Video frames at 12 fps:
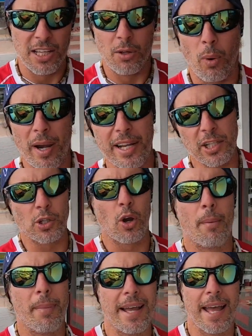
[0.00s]
The one issue
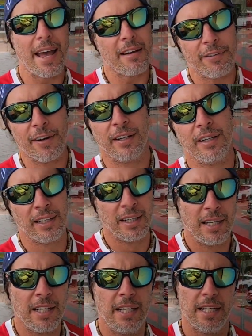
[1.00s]
I may have
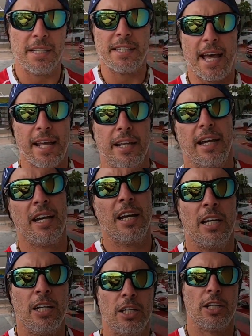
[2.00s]
is that
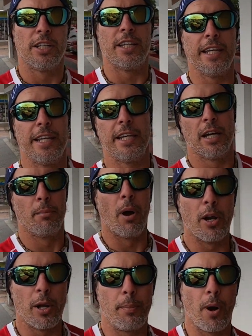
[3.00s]
the
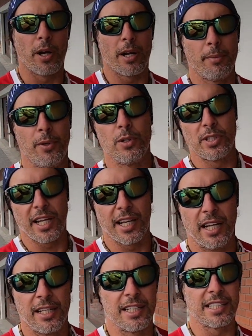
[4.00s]
monopod I'm
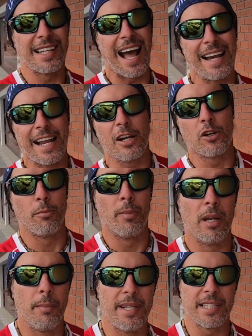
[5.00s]
using, this
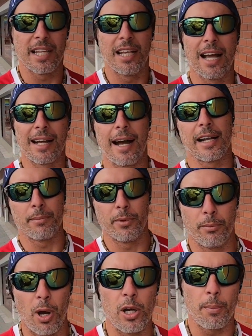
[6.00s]
900mm
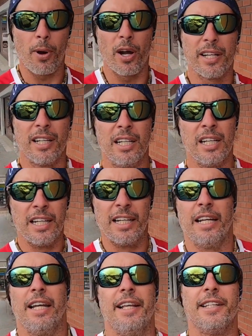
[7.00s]
langarm monopod,
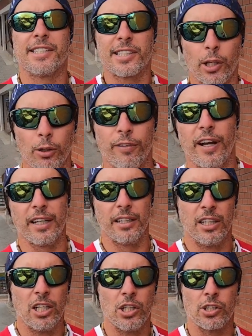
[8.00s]
is silver.
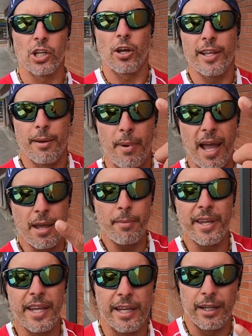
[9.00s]
So there may
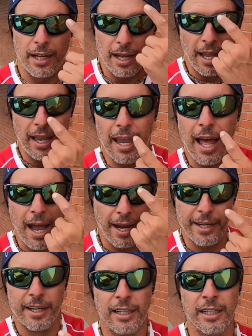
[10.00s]
be a
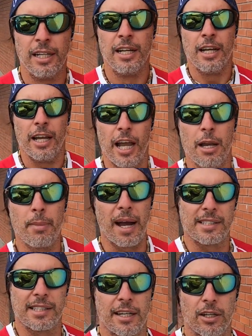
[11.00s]
line in
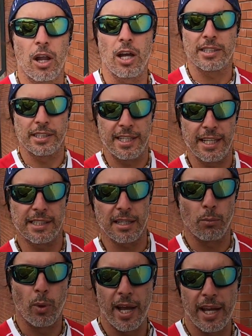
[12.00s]
my sunglasses here
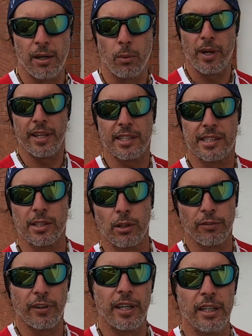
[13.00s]
somewhere where that
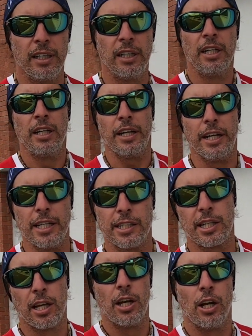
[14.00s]
silver
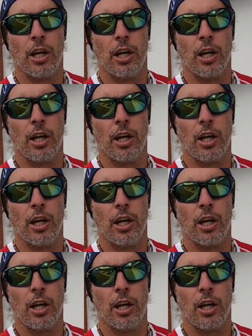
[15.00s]
is